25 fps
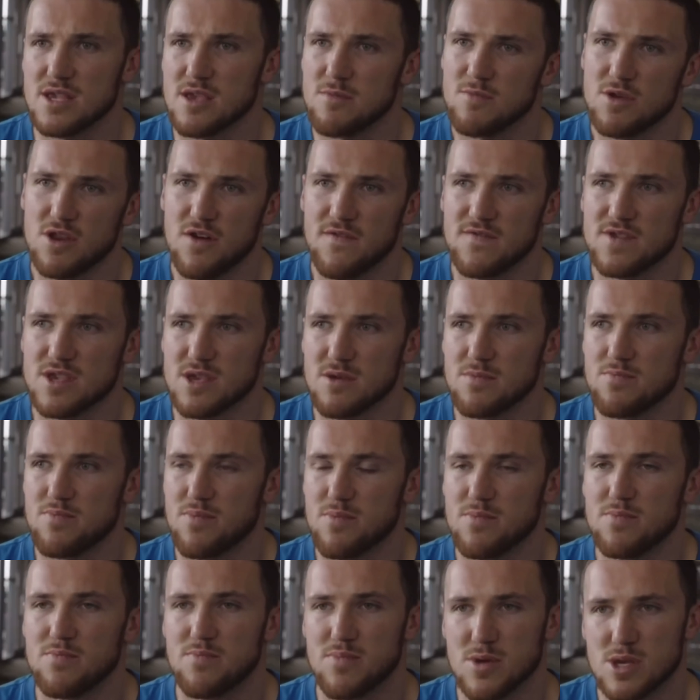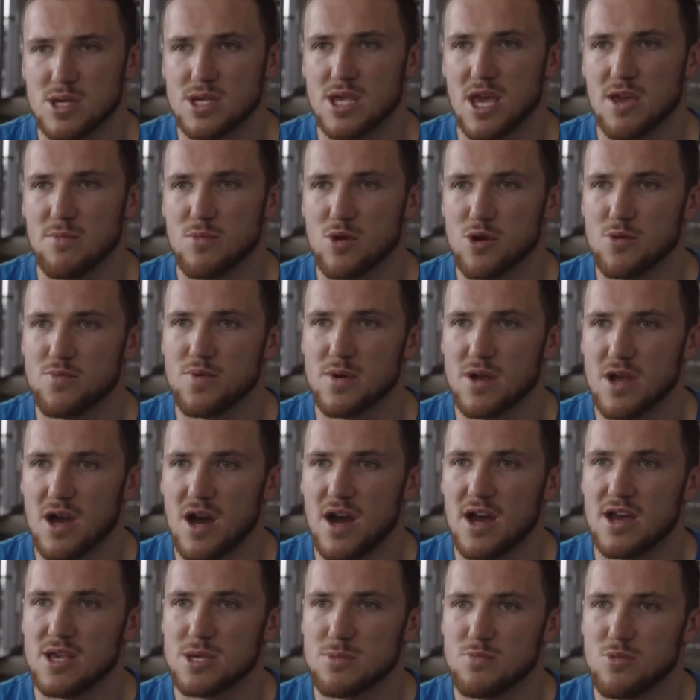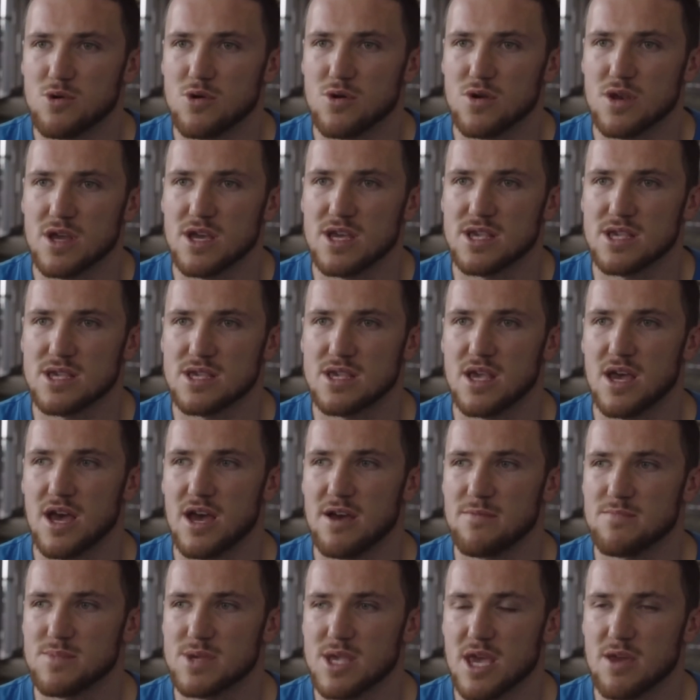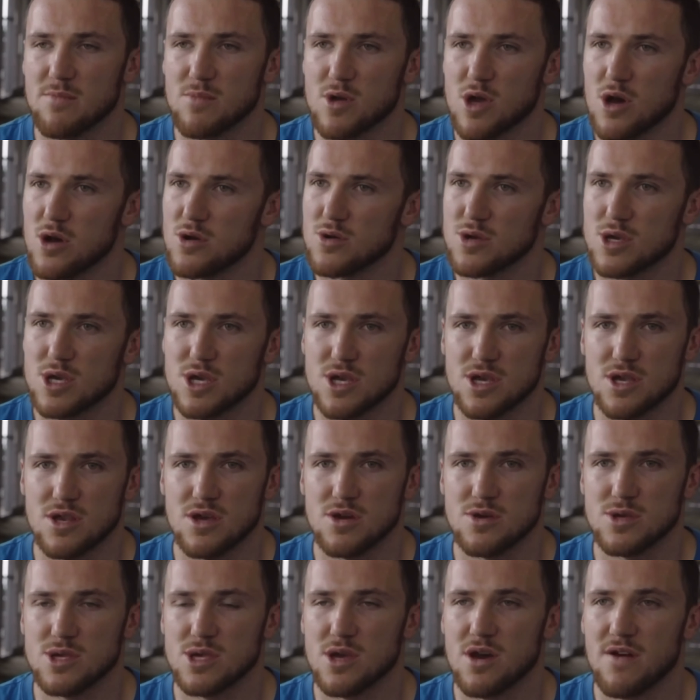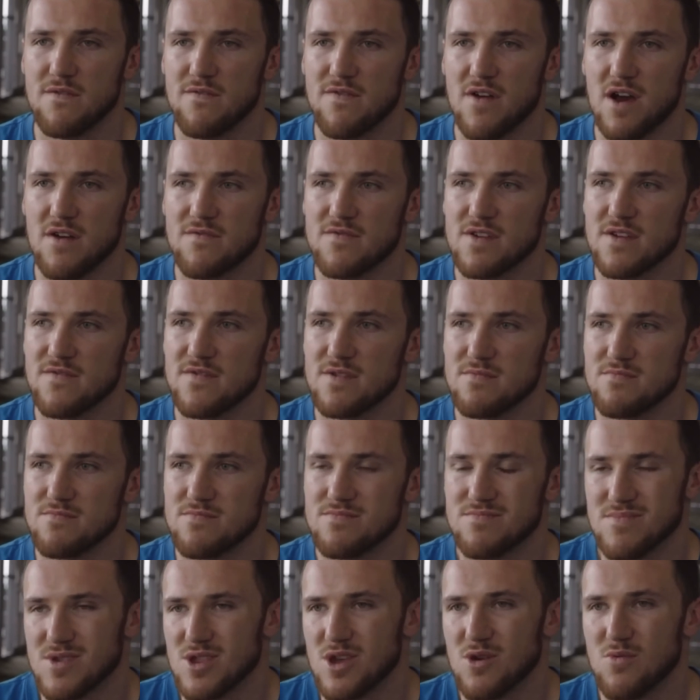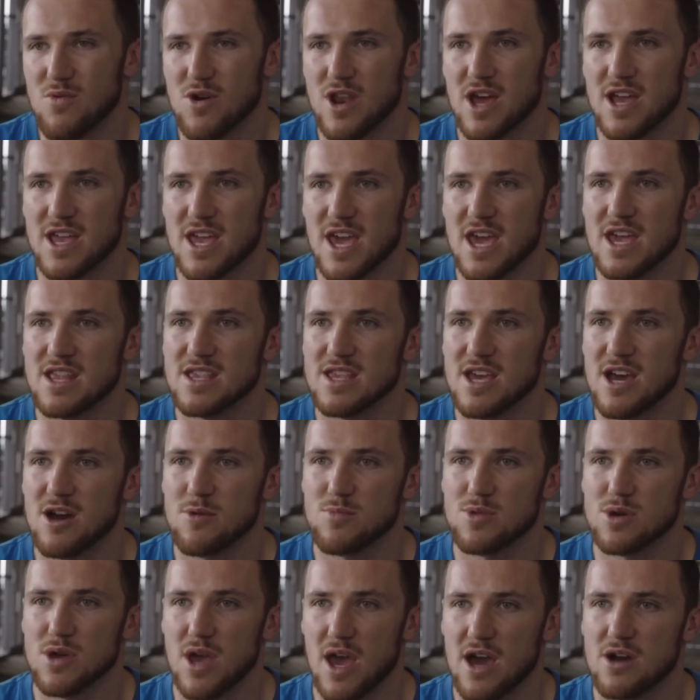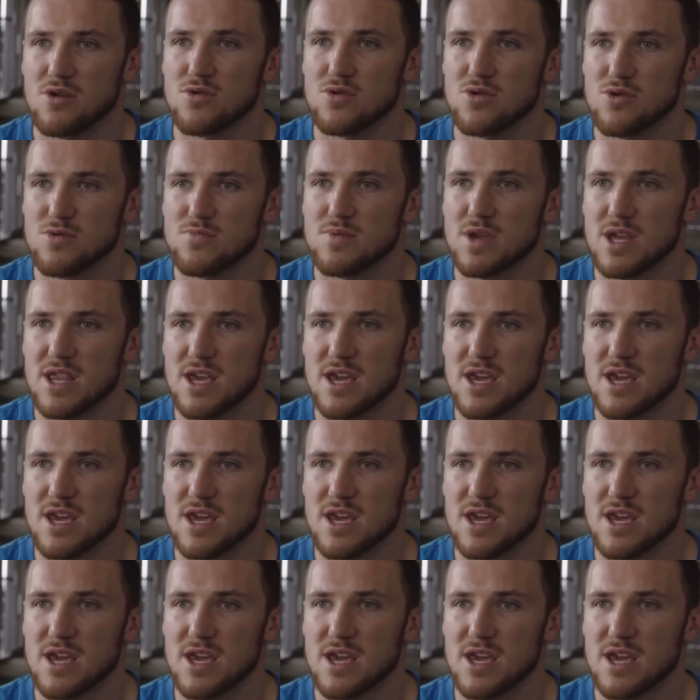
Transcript: I mean, obviously, same group of guys, more or less, same coach, you know, so I've given, you know, what I can to help our group get